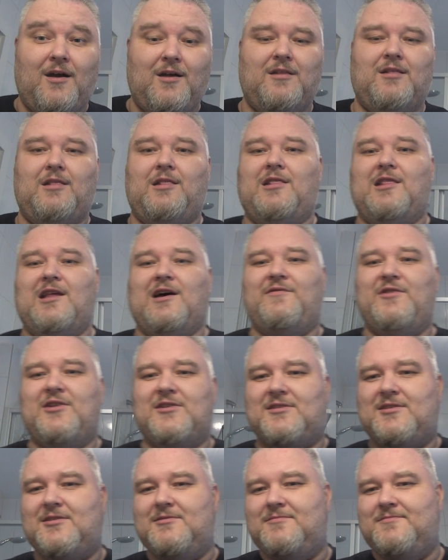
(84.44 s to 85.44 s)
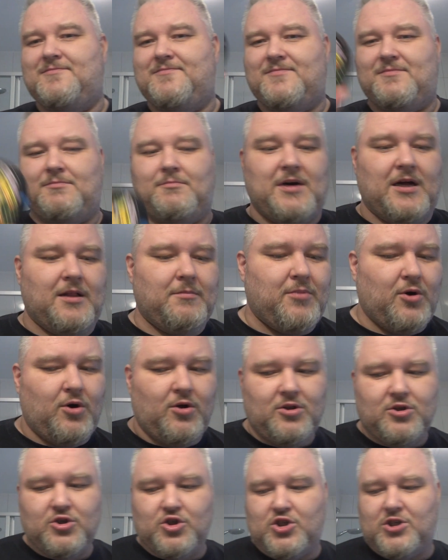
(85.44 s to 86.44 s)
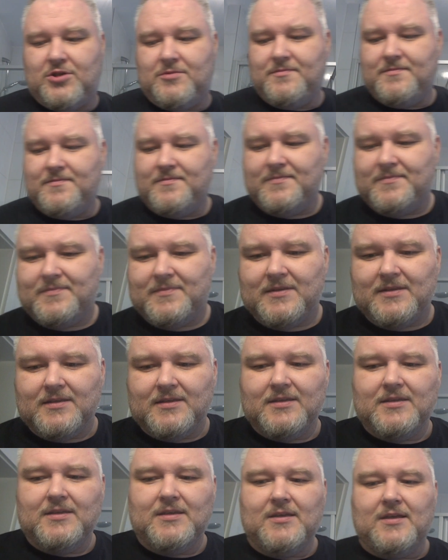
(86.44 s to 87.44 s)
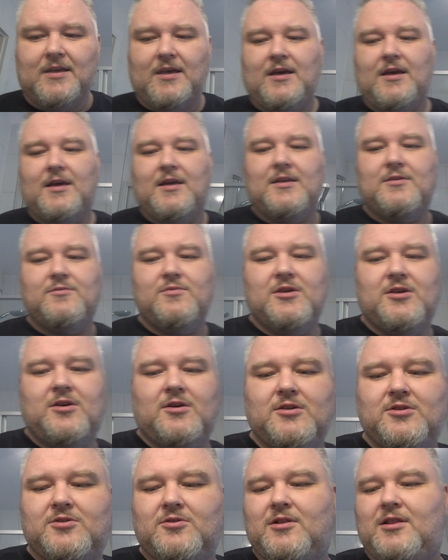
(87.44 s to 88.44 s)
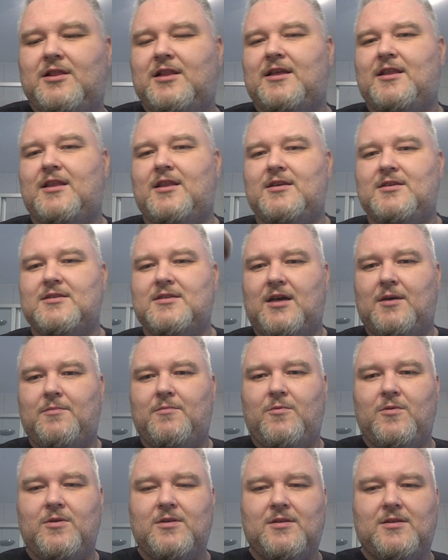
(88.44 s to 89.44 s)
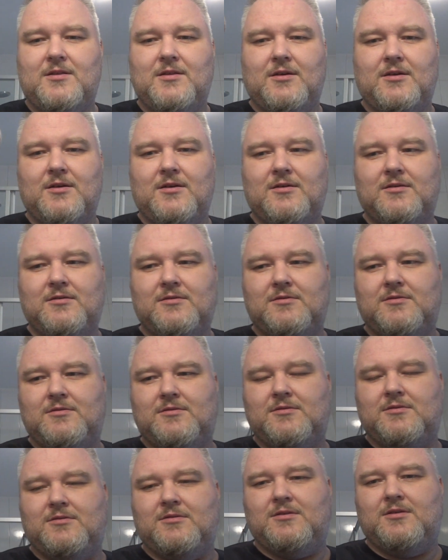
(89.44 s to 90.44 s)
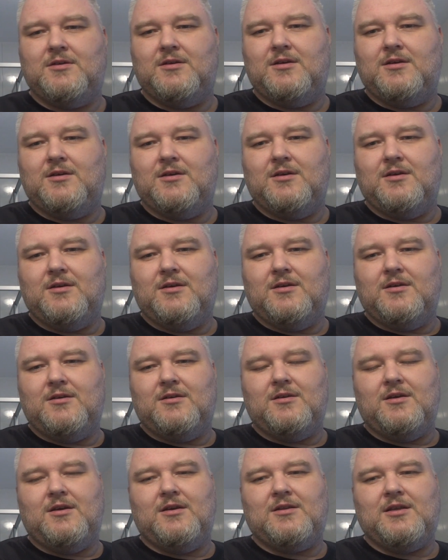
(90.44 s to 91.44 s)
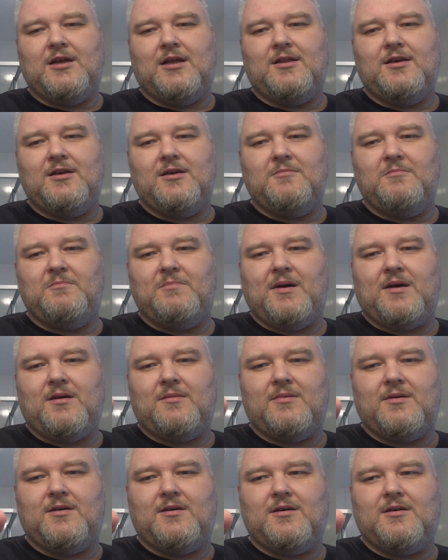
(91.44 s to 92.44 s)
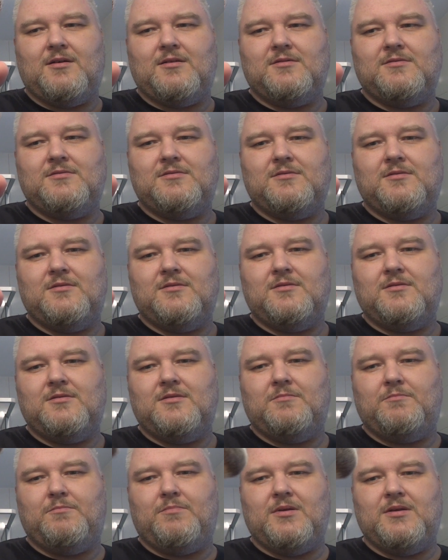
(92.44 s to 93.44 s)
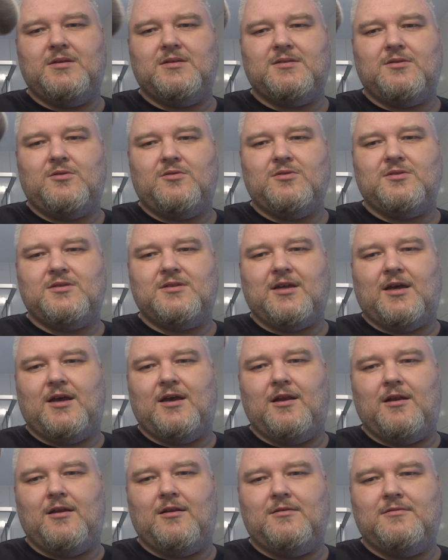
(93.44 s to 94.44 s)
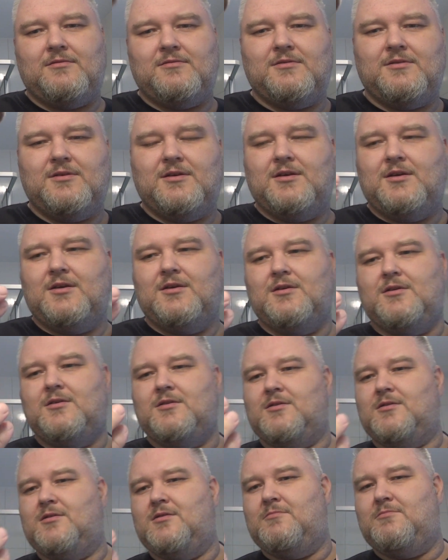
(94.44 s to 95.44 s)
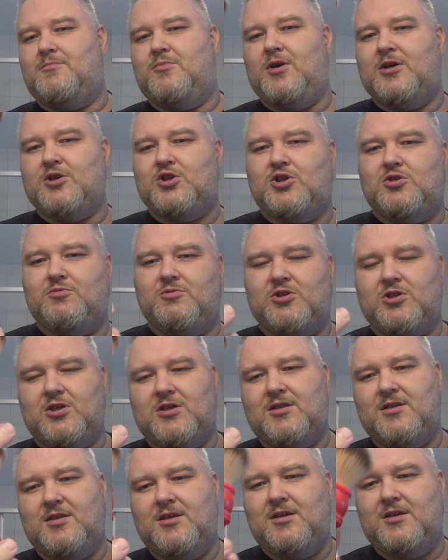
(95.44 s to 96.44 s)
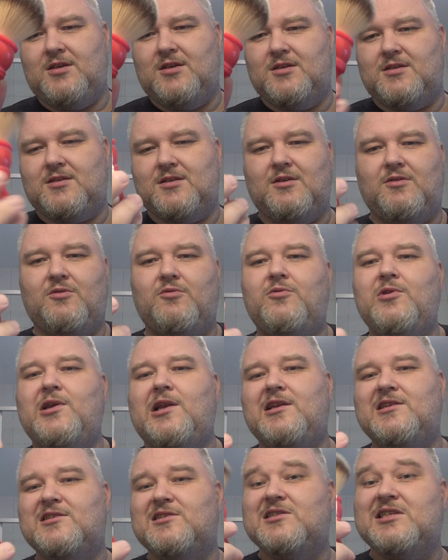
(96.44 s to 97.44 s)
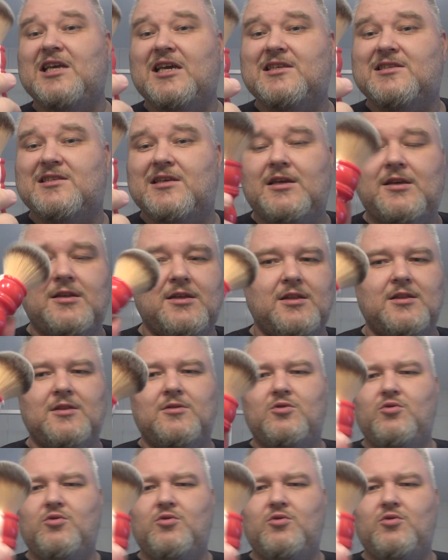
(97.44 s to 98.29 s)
Love it, Malbolge. And we're going to lather this up with the Italian barber Plisson style brush, which I think is really sexy. Didn't